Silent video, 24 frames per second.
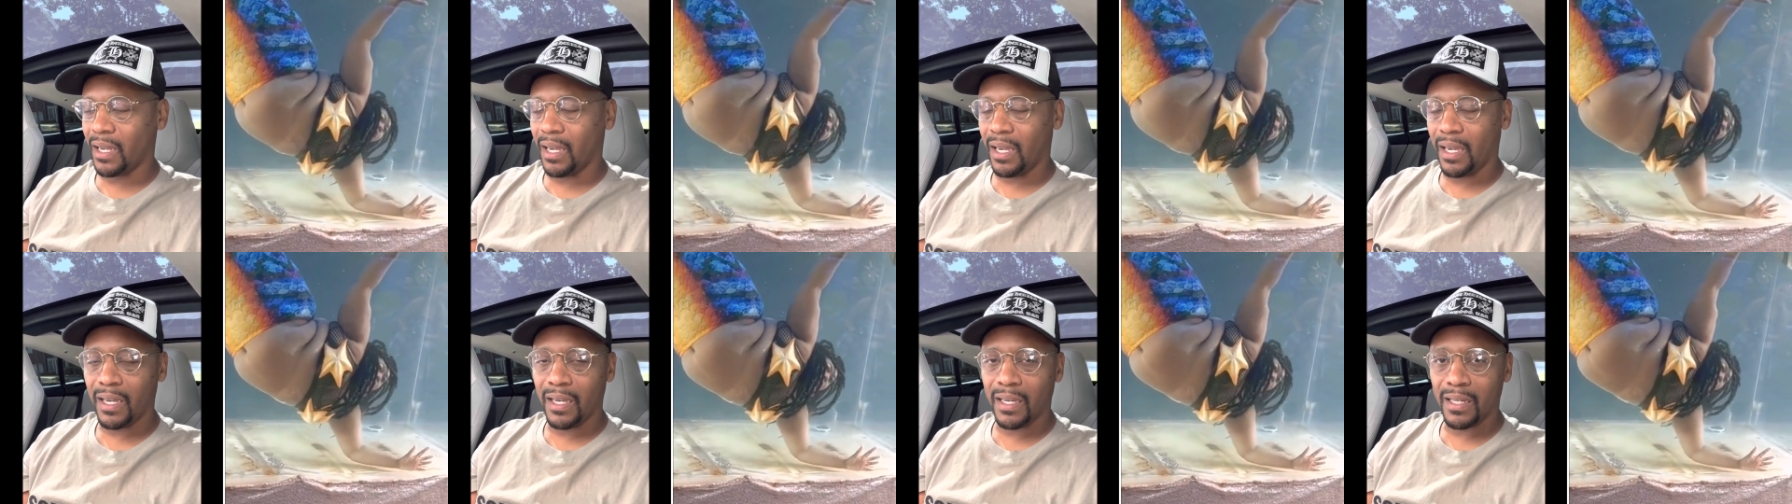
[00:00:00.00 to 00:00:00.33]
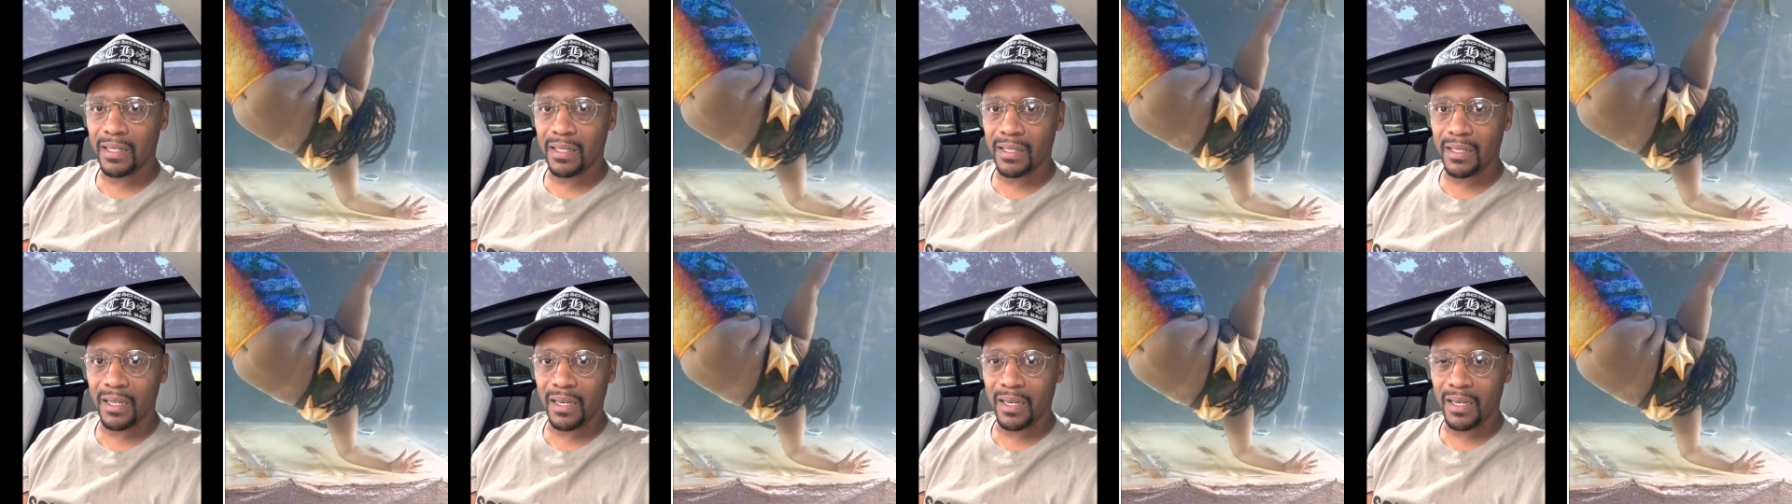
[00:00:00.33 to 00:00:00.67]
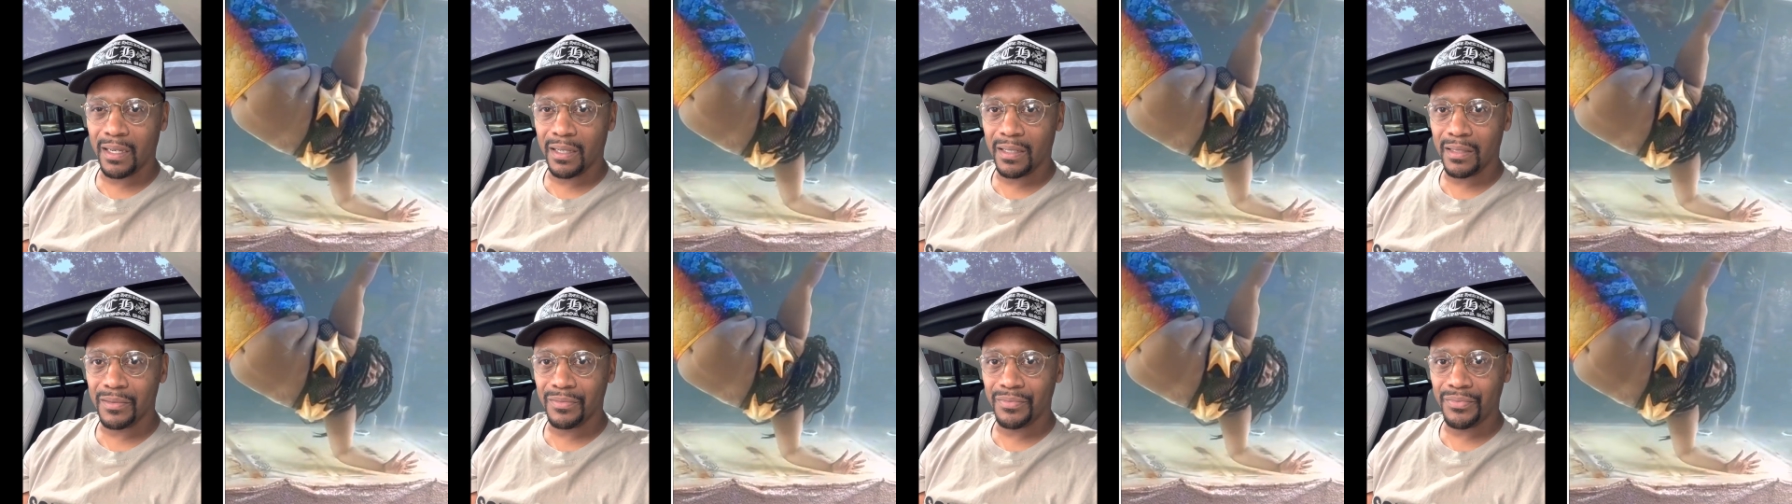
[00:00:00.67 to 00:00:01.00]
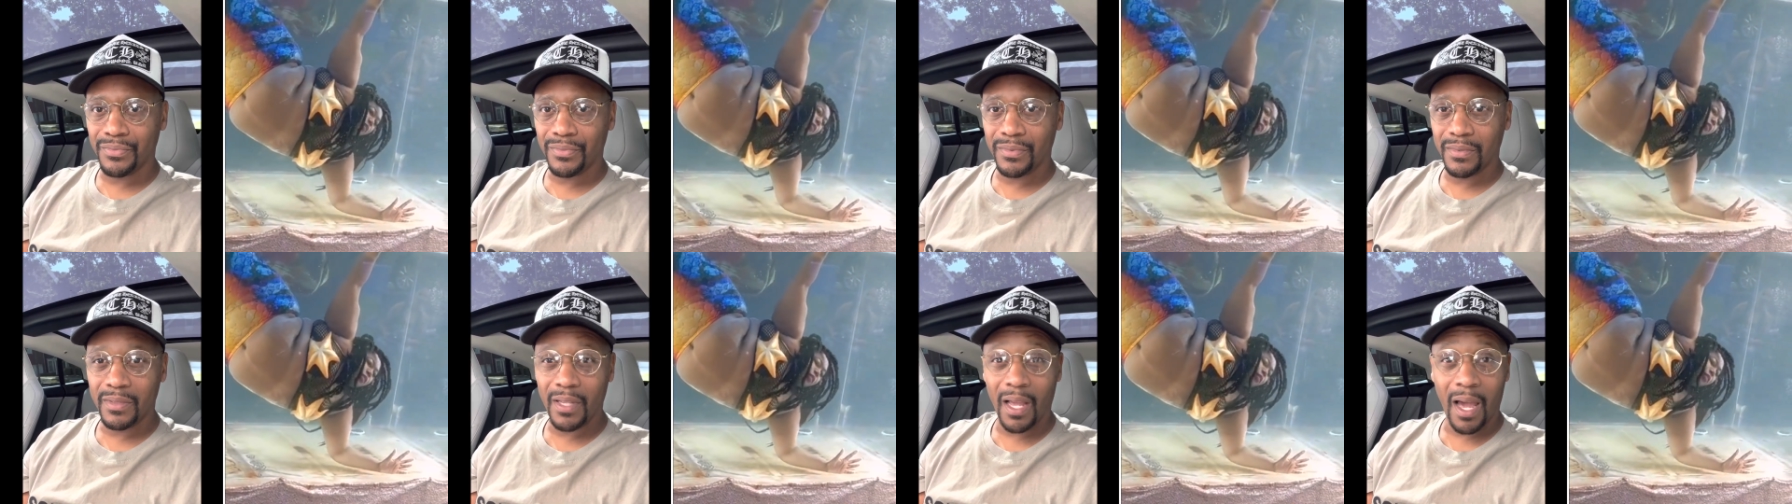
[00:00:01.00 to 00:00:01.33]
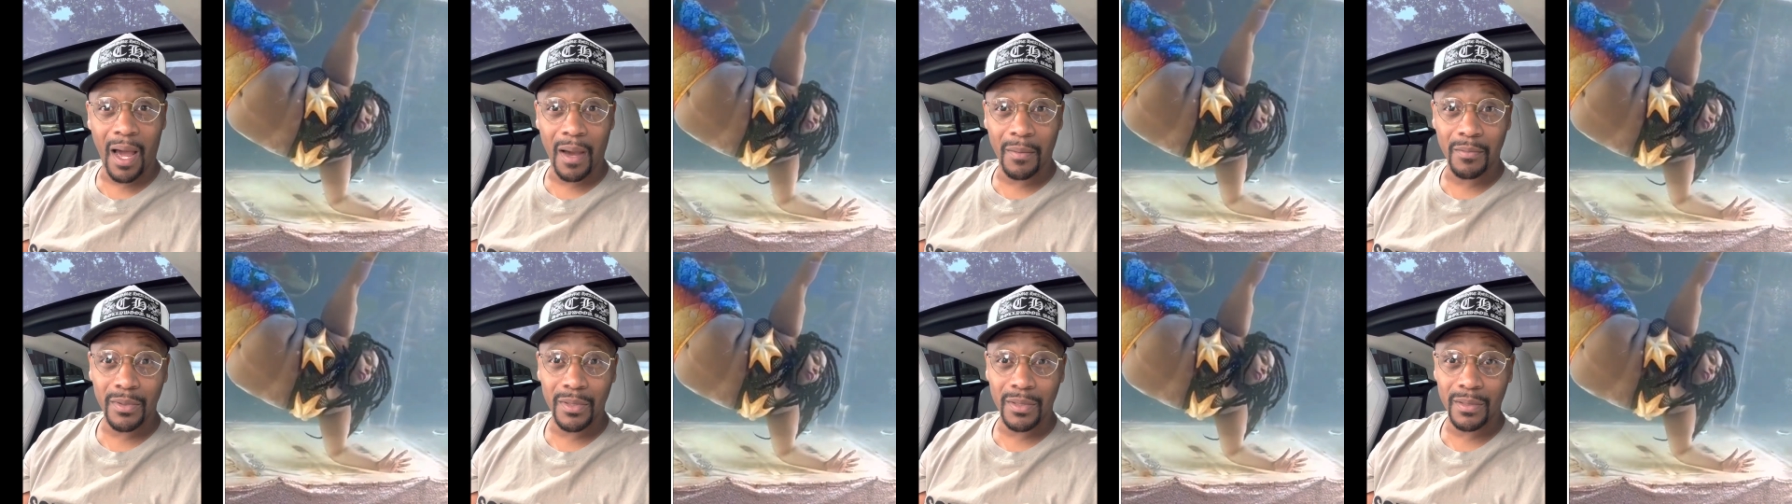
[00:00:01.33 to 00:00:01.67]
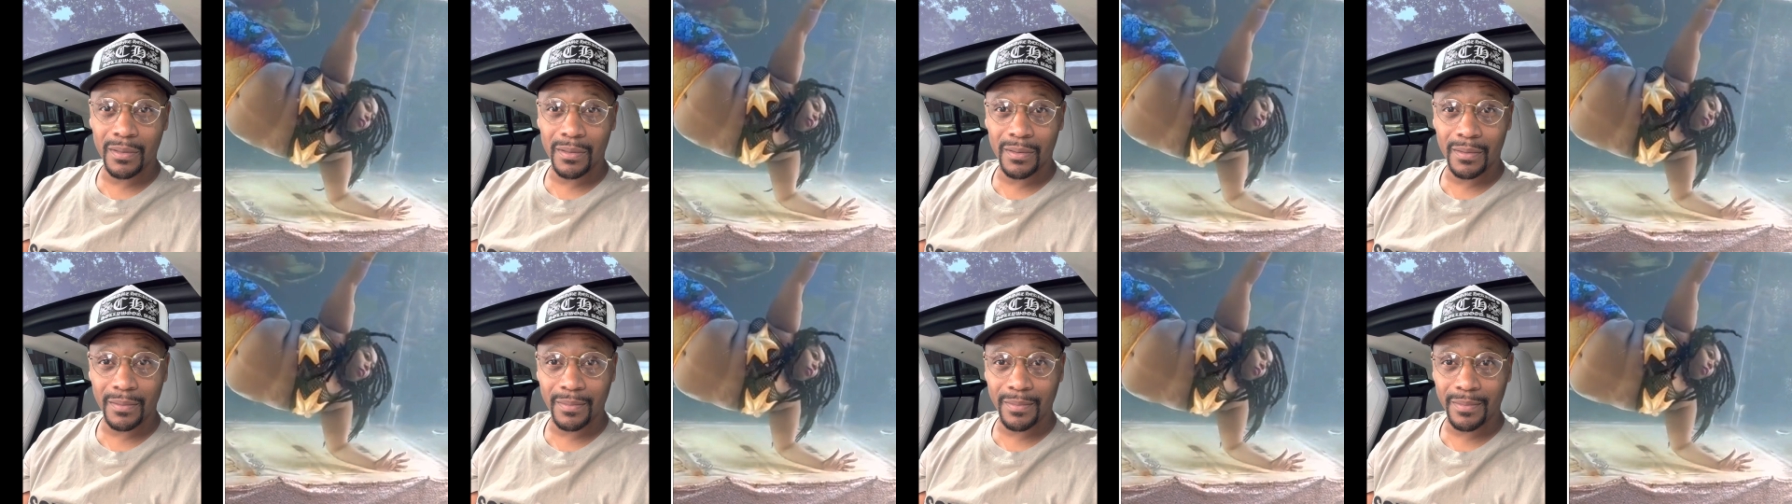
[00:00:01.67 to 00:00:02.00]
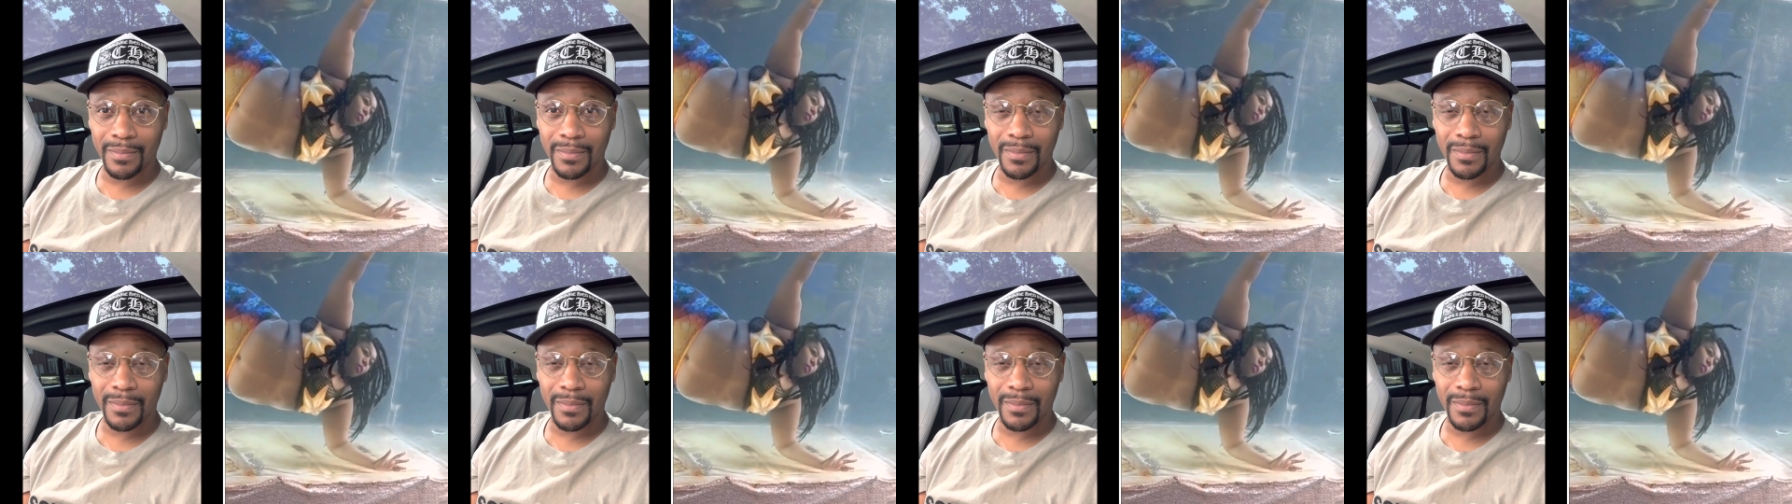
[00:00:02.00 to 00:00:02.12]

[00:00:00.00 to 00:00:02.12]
and I'm just